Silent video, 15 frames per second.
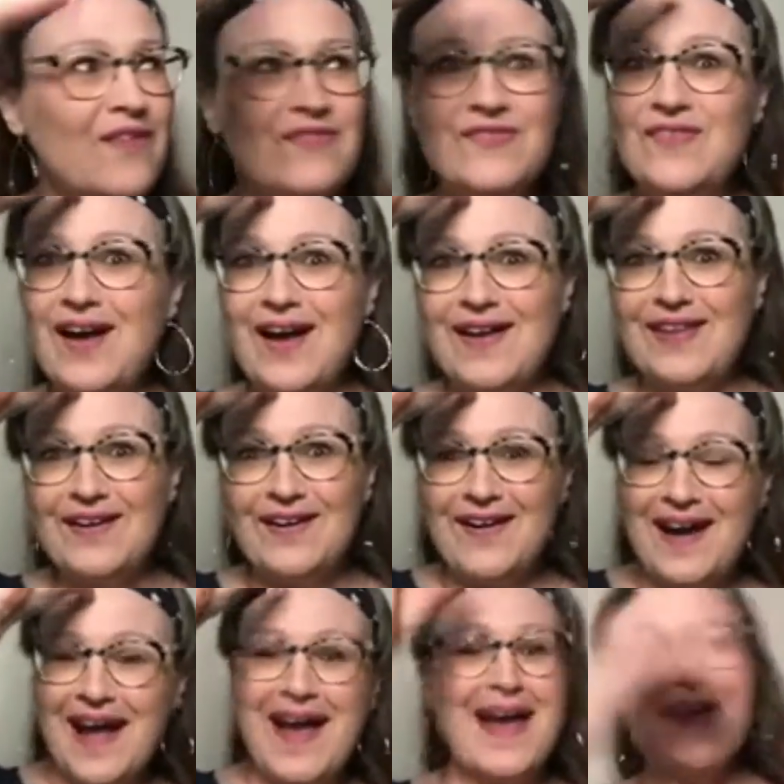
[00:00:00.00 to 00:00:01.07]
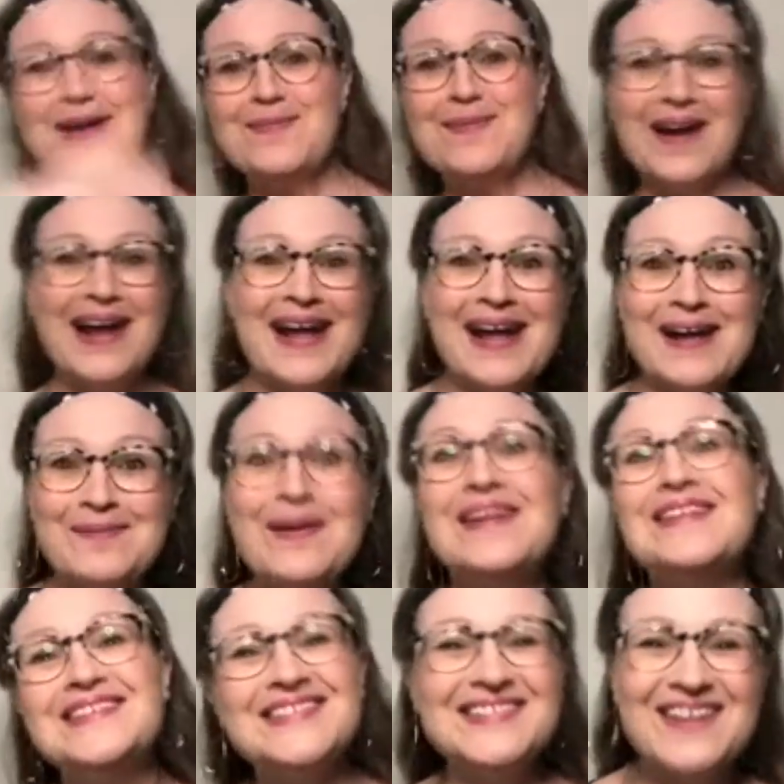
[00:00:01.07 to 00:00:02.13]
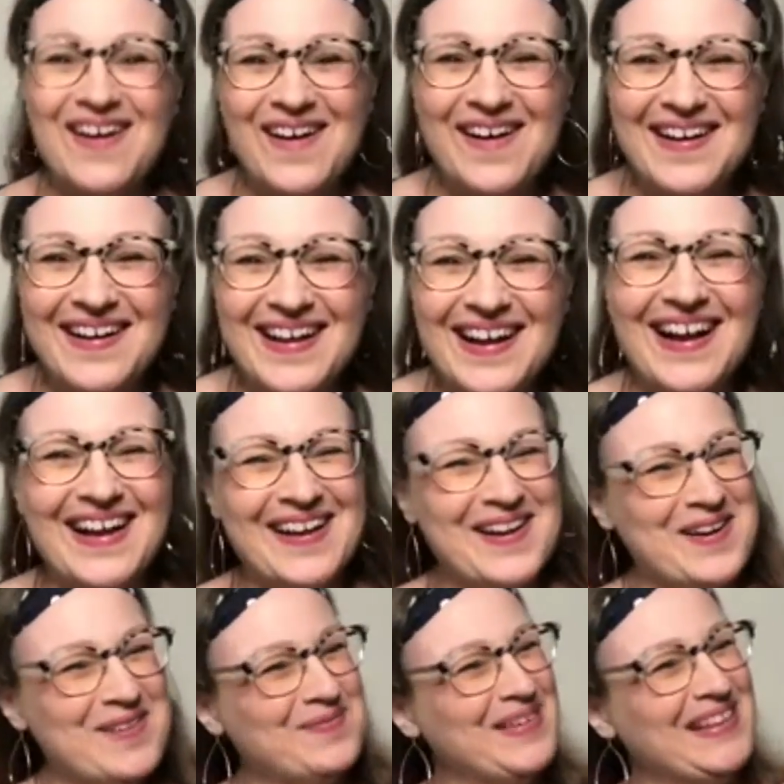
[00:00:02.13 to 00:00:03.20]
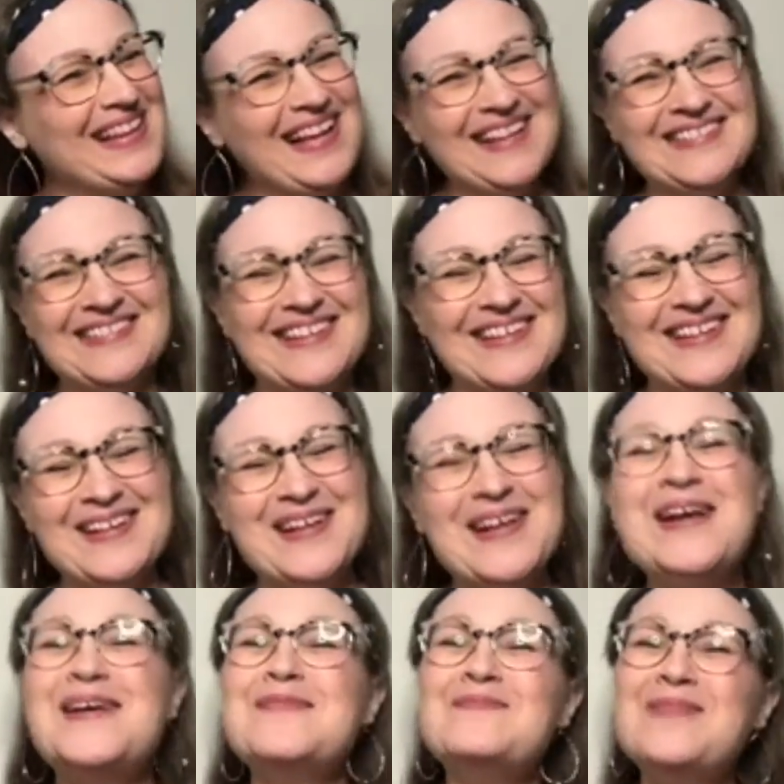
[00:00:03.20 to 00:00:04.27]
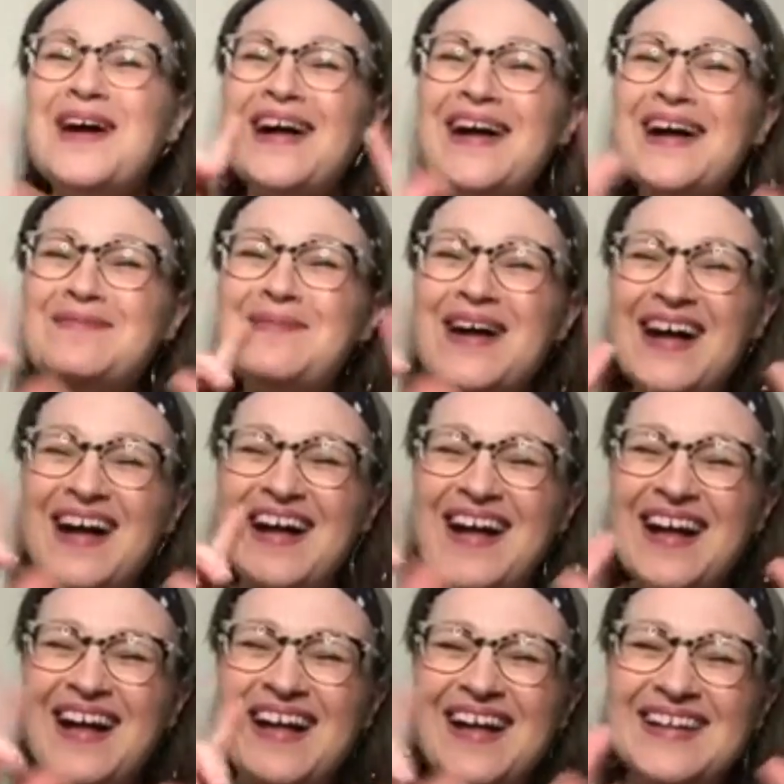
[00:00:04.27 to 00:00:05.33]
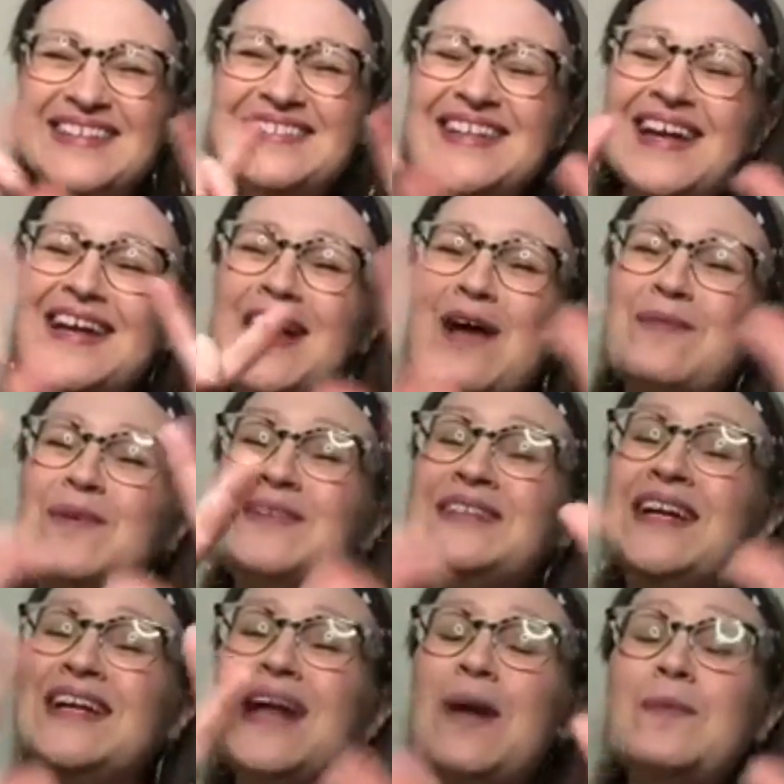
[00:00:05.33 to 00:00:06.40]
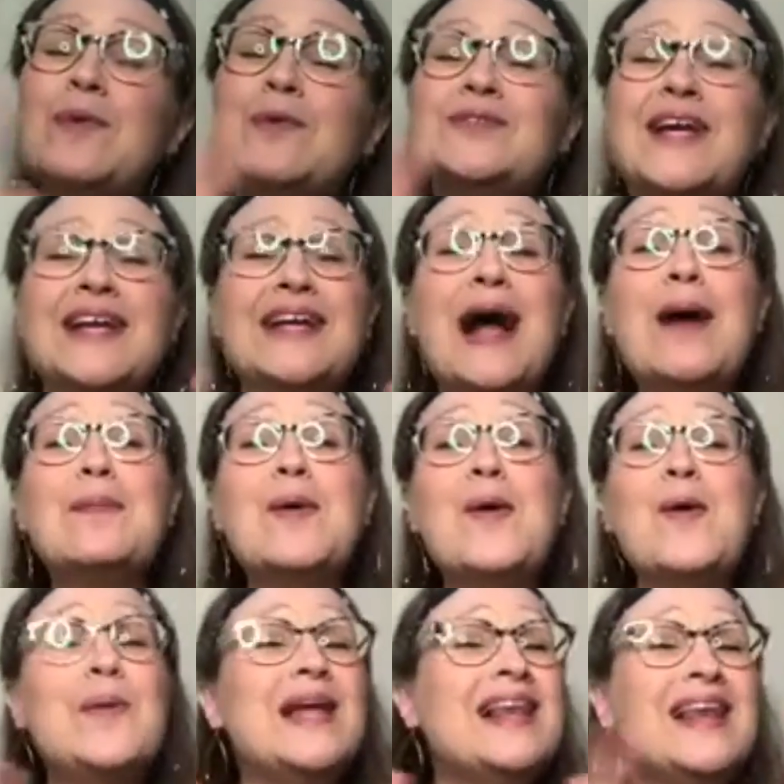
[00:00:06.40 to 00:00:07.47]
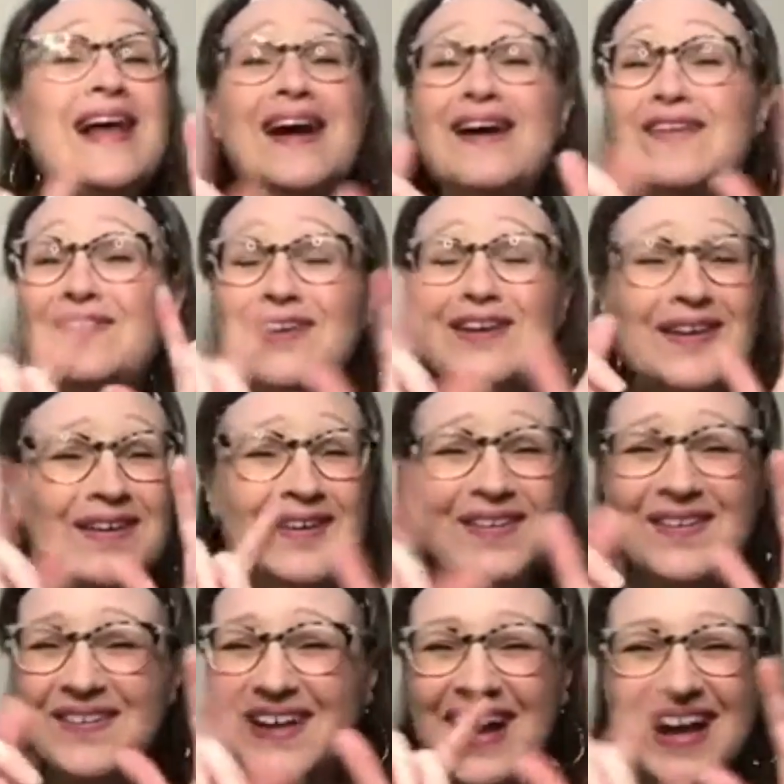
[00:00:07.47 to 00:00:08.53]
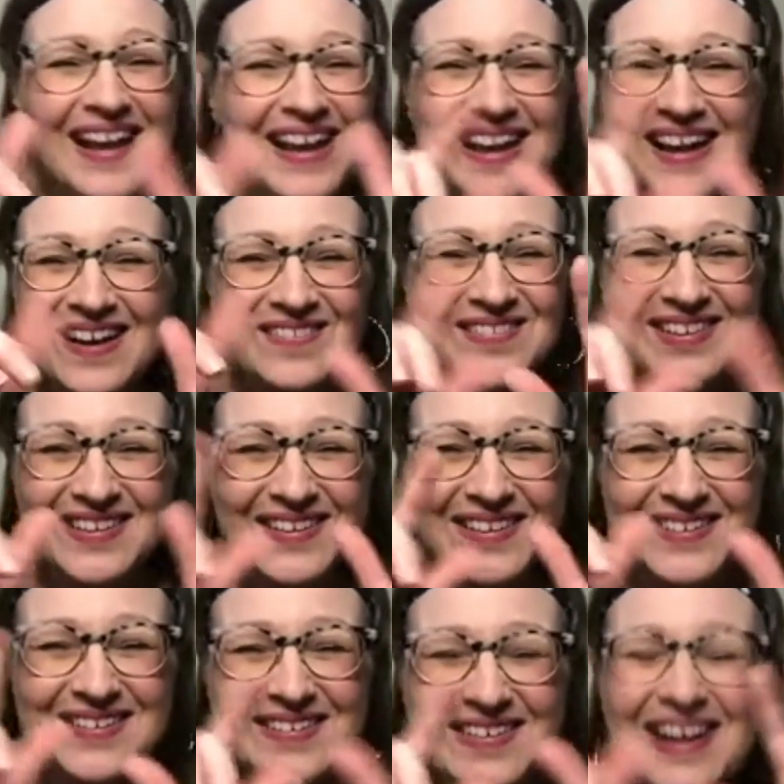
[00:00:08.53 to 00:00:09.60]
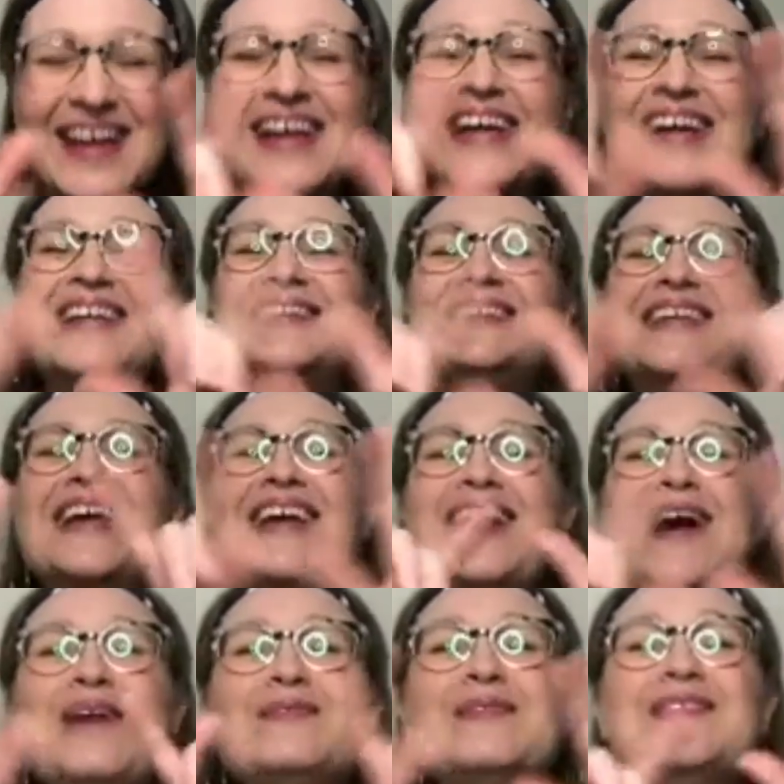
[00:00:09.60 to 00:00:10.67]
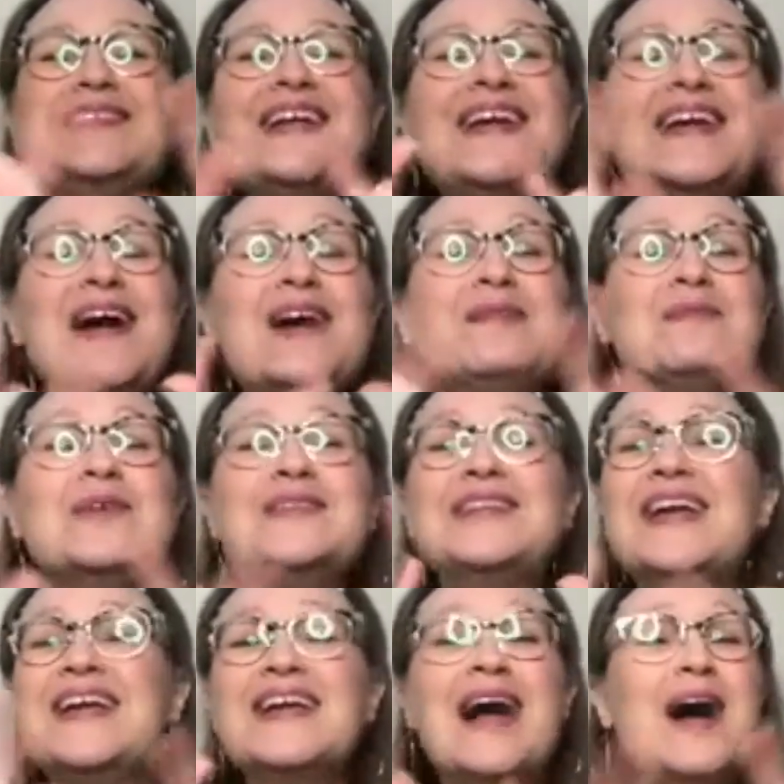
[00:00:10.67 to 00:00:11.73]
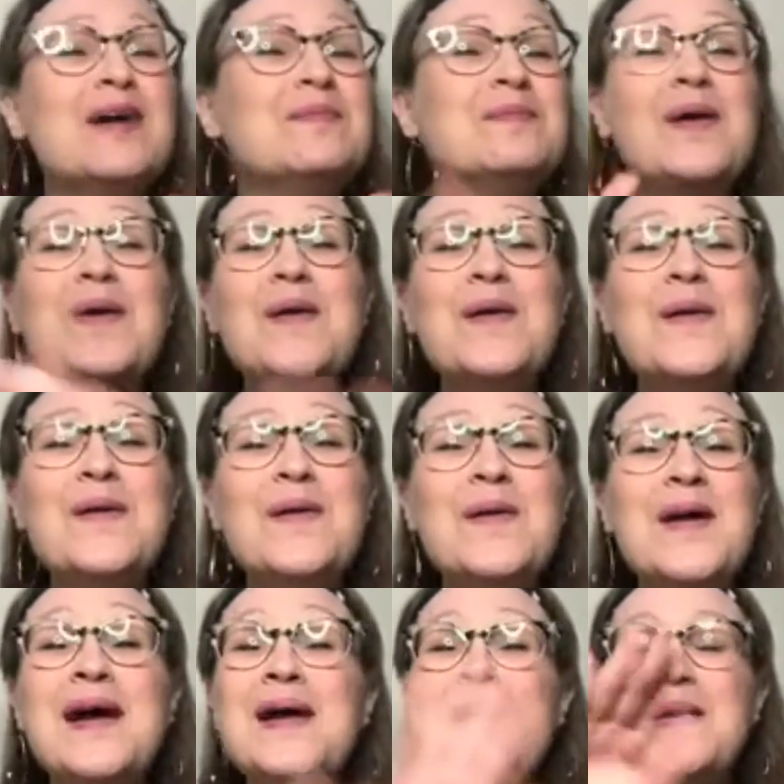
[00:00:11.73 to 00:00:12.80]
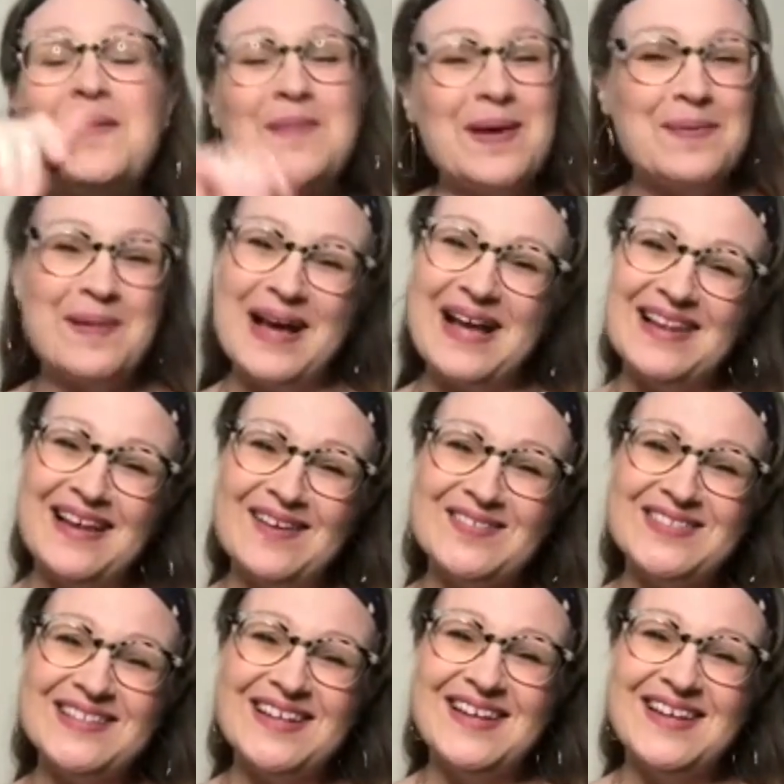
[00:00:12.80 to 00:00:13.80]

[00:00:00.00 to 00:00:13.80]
Father Abraham song. I hope you liked it. Bye bye. Te amo, te amo, te amo. We love you. I love you. Te amo, te amo, te amo. Bye bye, loves.